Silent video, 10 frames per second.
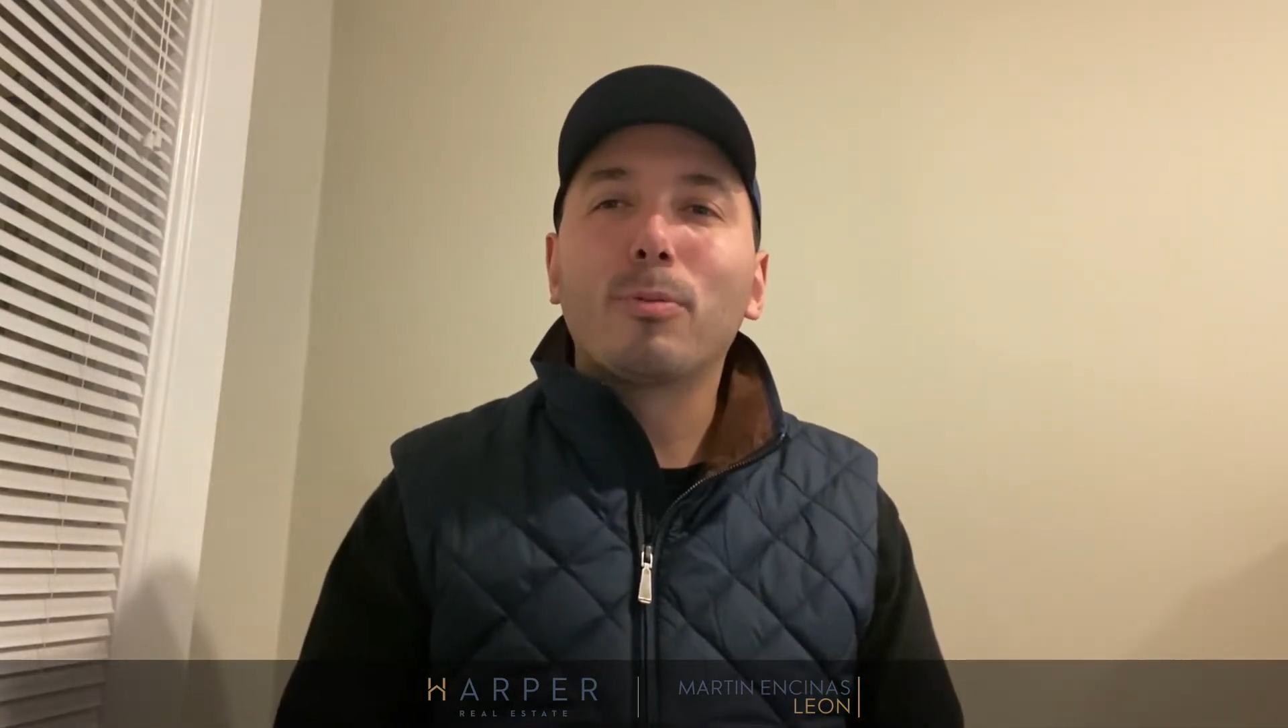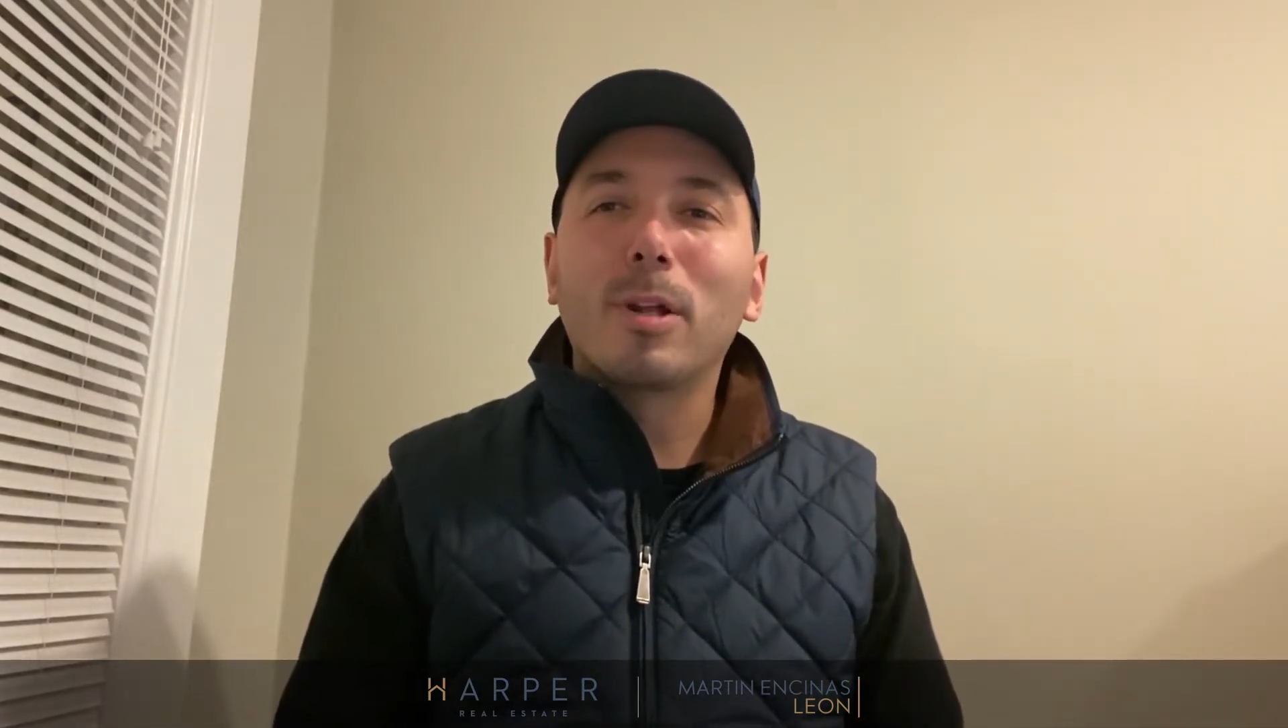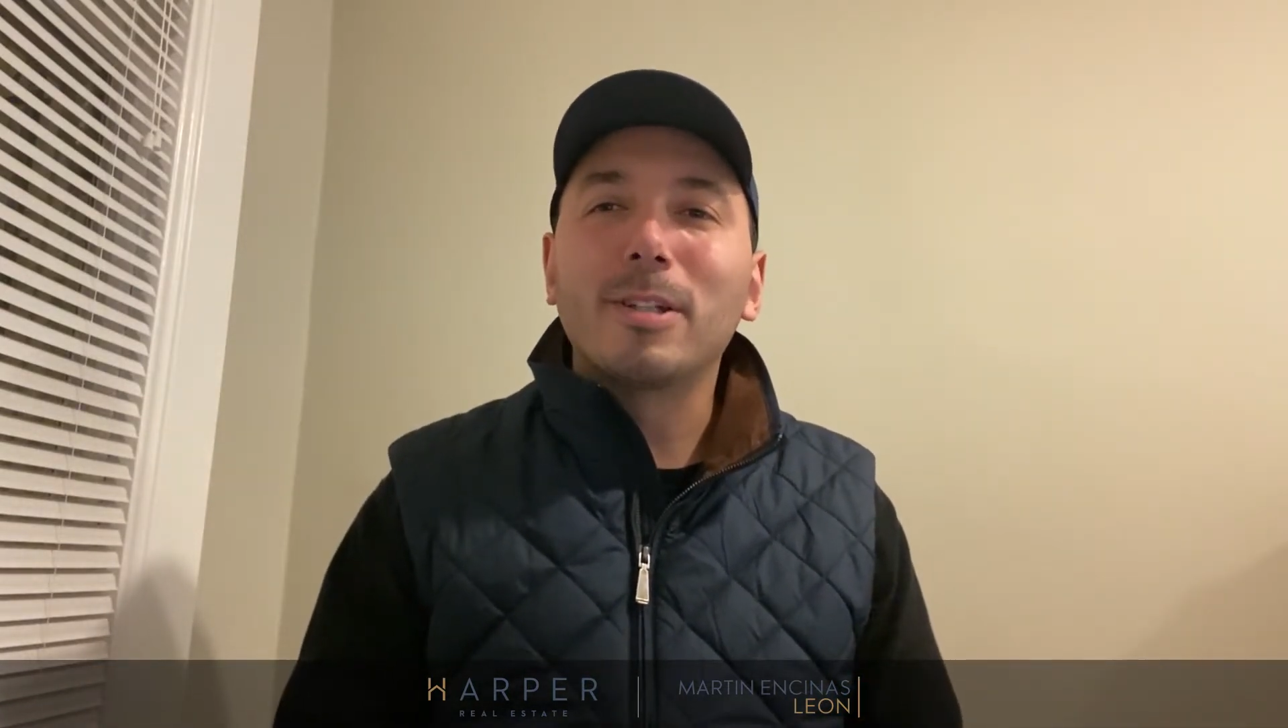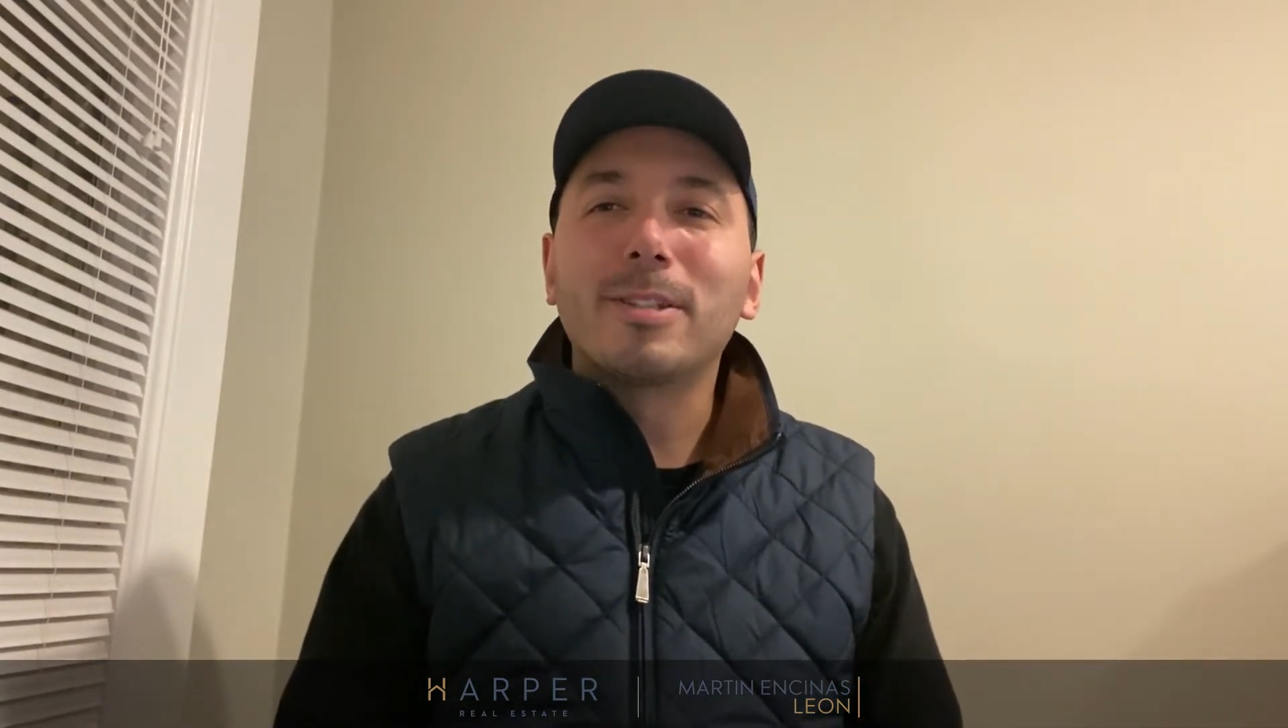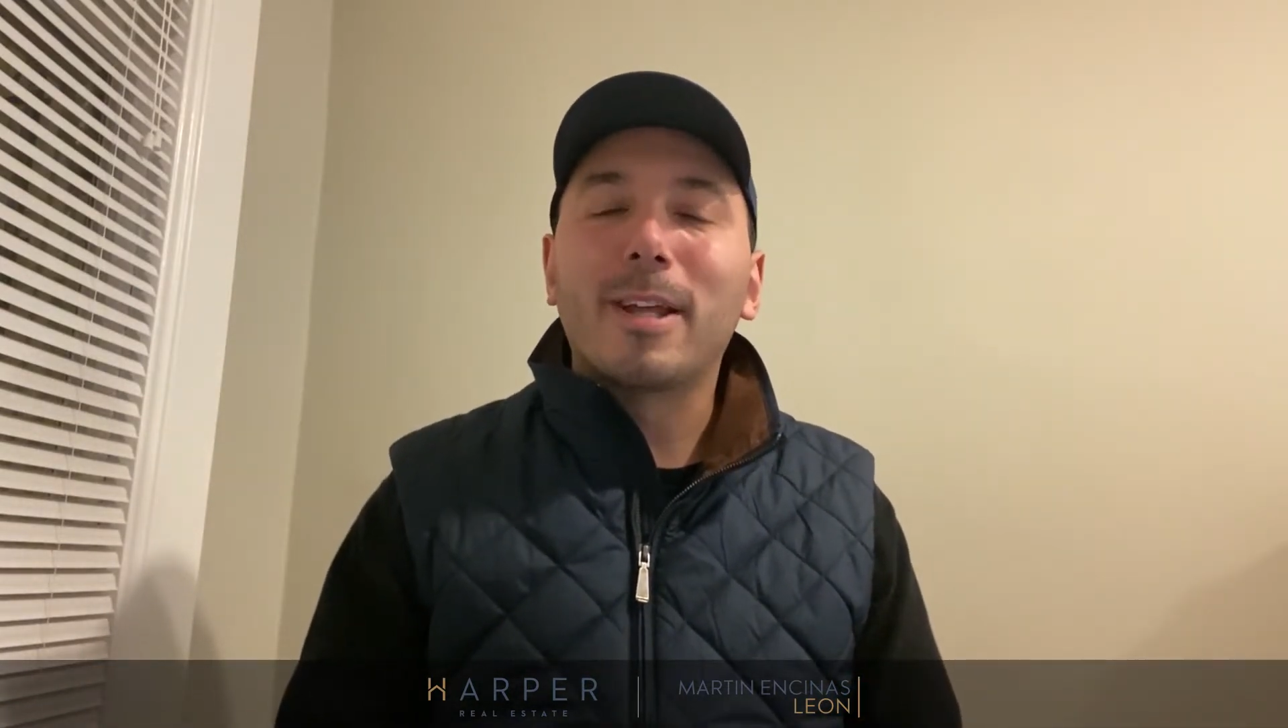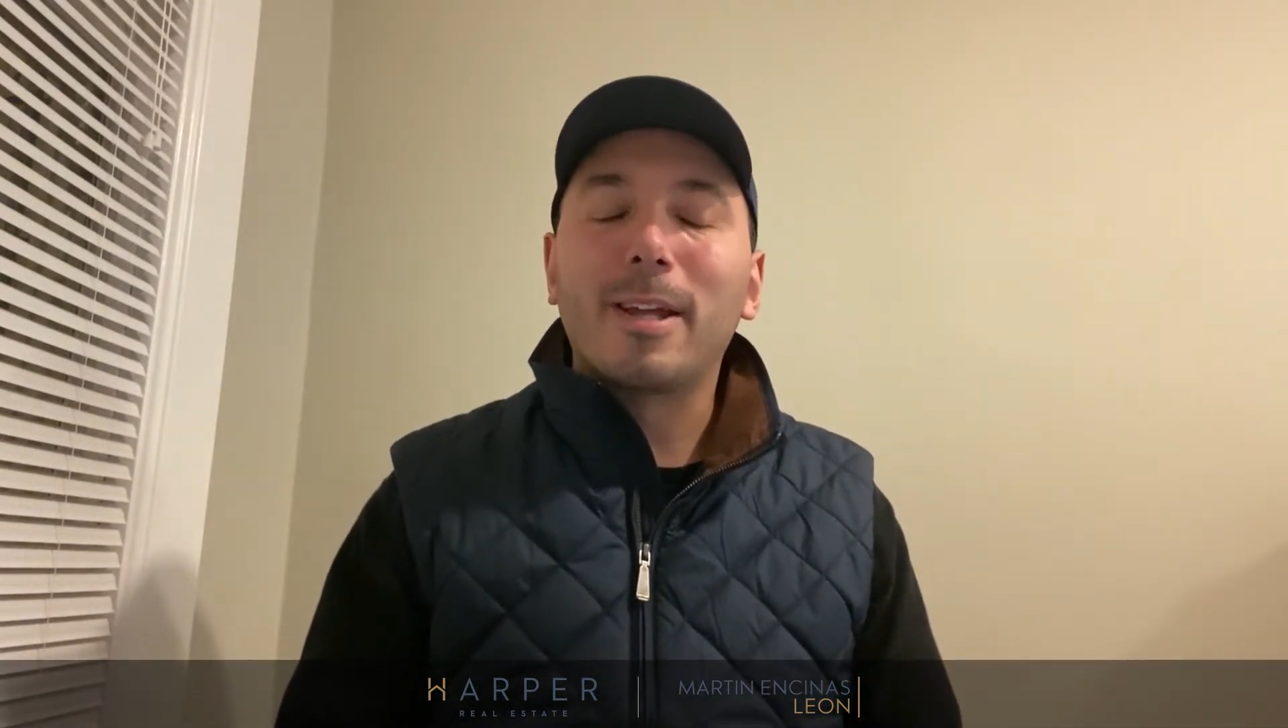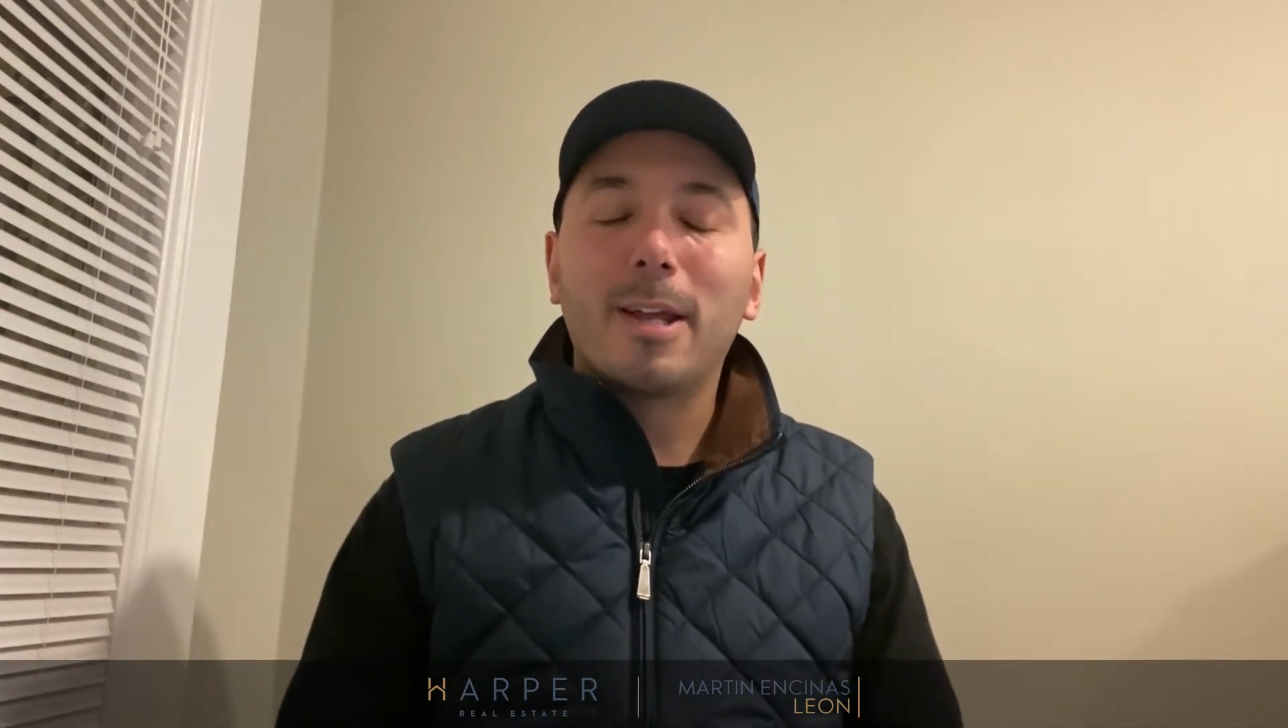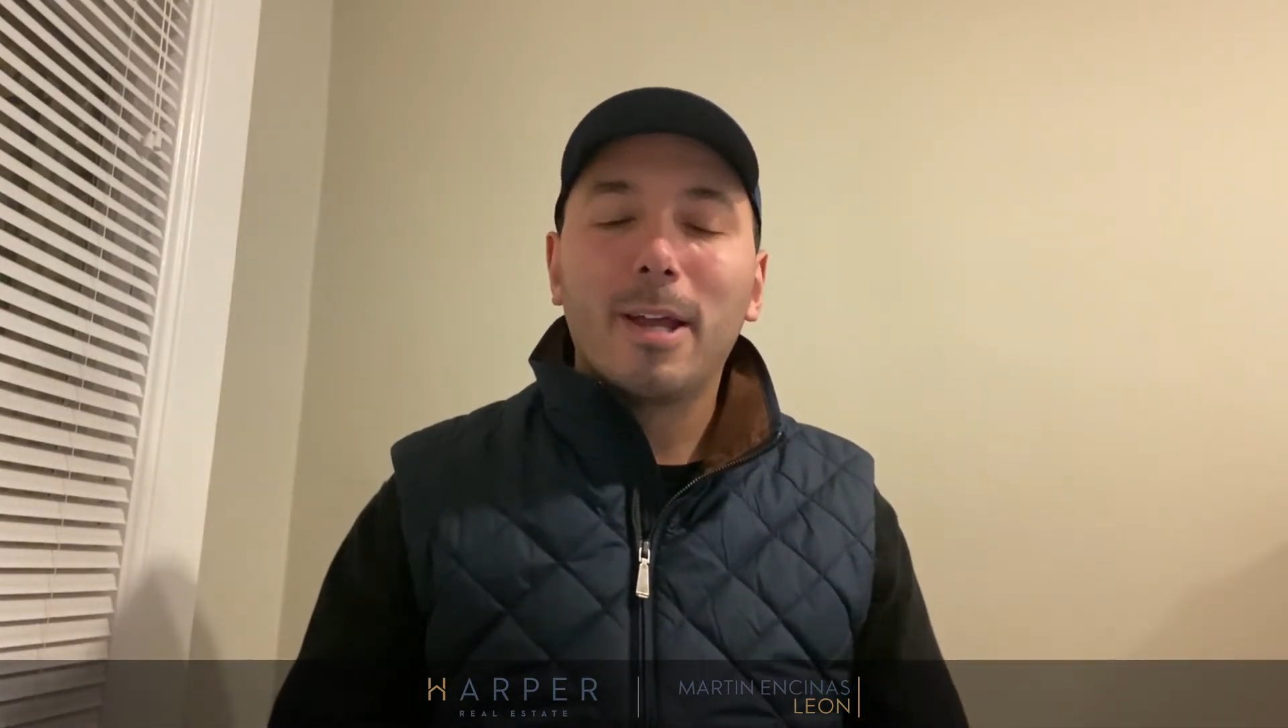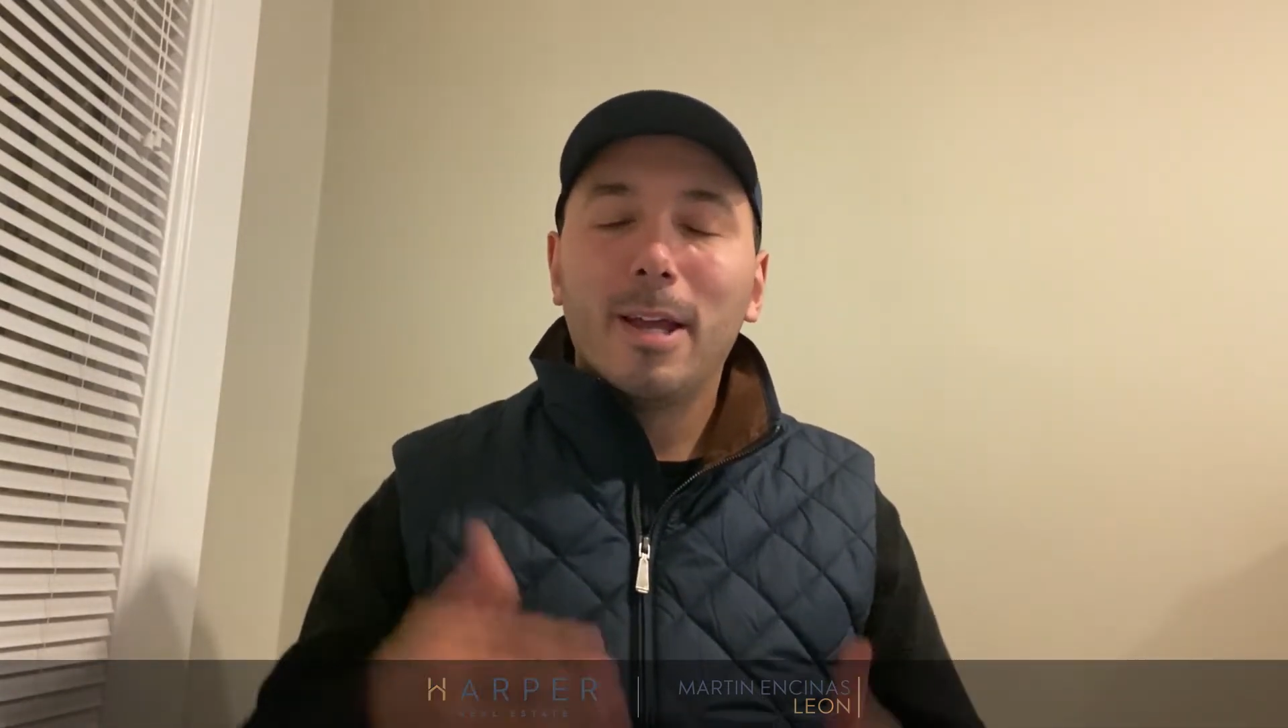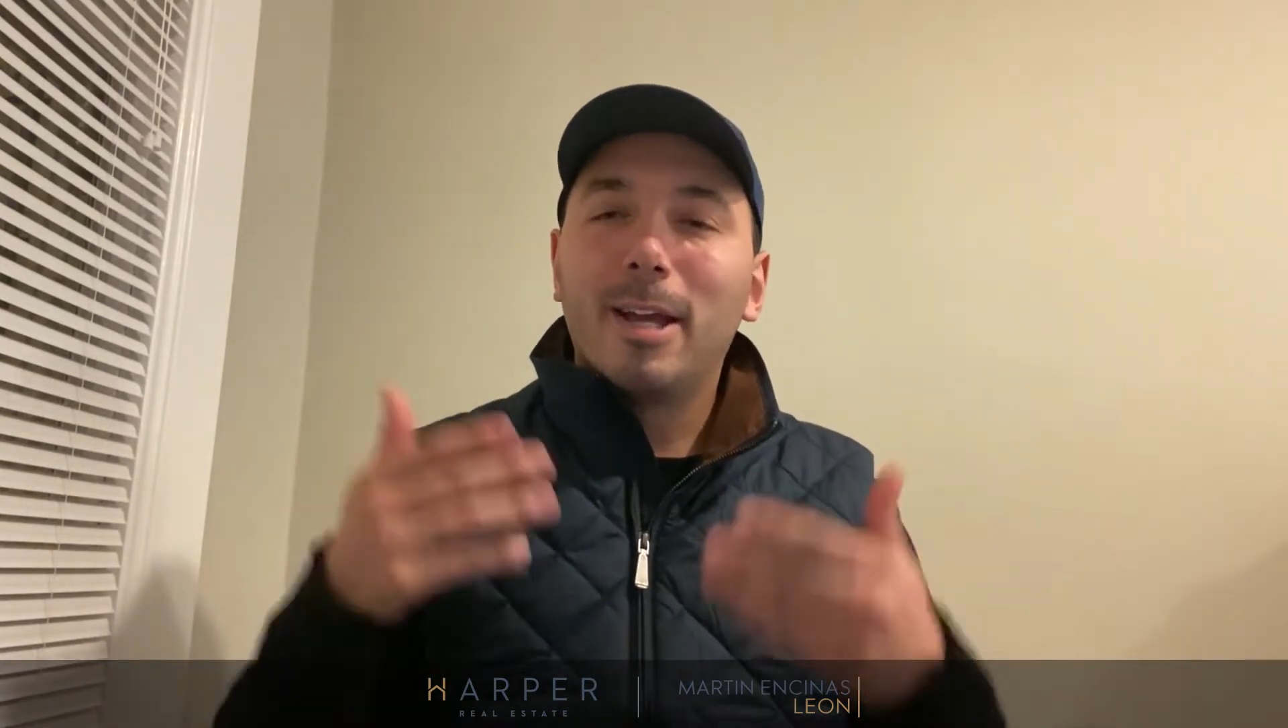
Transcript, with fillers: Real Estate,